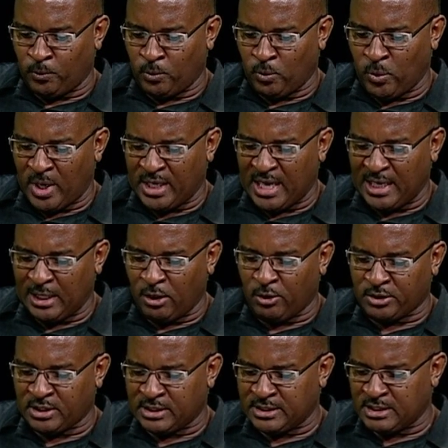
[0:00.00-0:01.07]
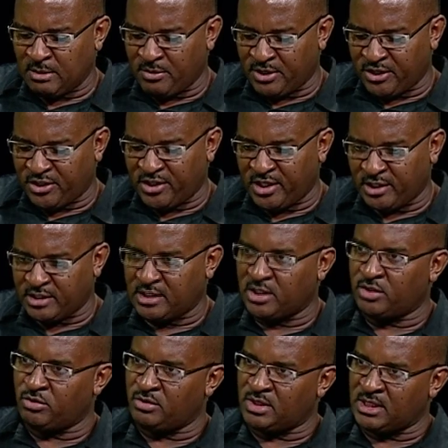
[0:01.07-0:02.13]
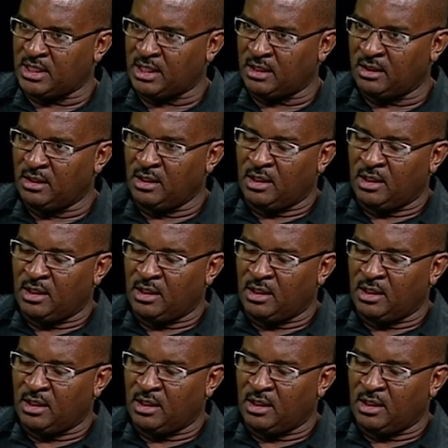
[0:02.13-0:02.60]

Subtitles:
When I looked at some of the things that you said,